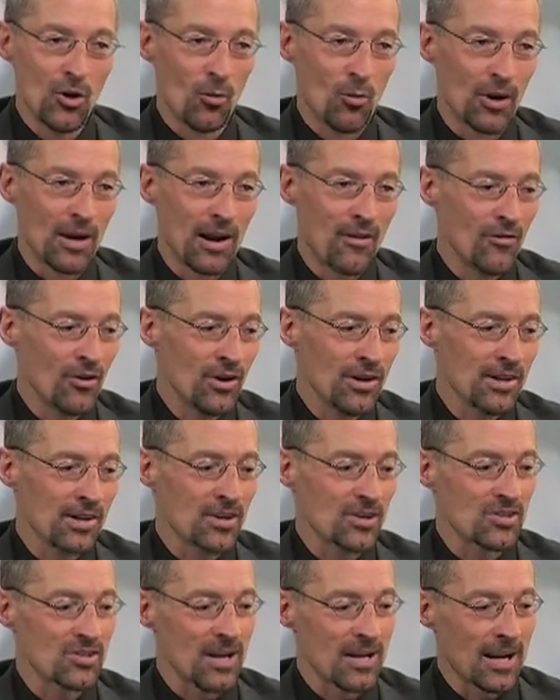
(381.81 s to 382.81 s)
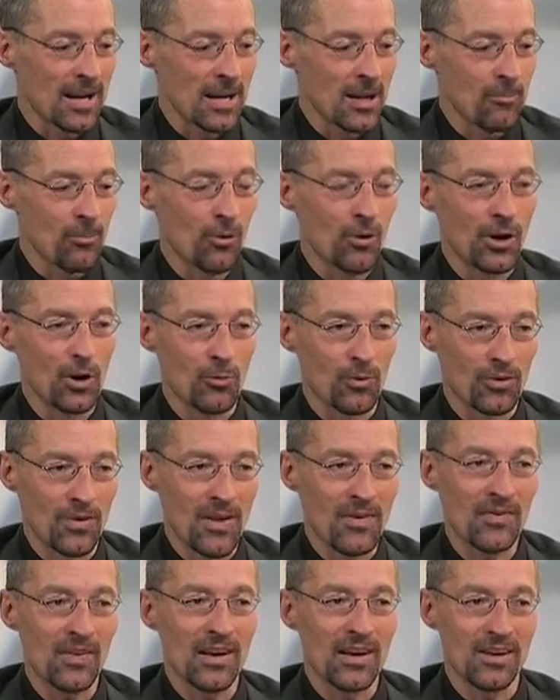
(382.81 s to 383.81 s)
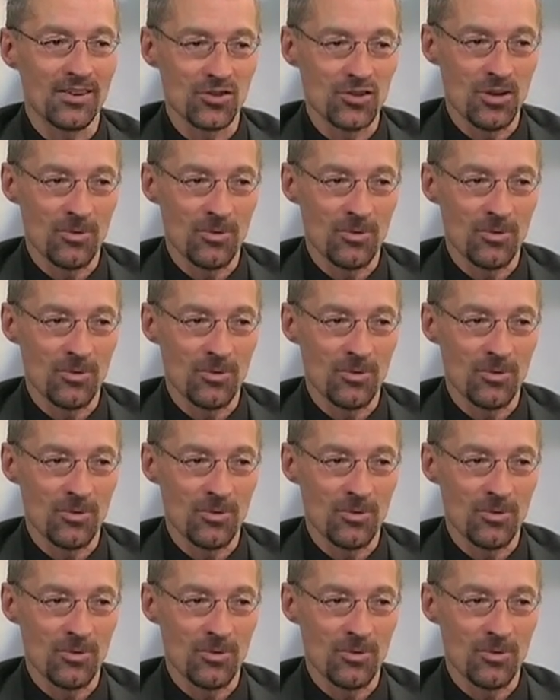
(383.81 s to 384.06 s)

whatever it is, at any point where they think it's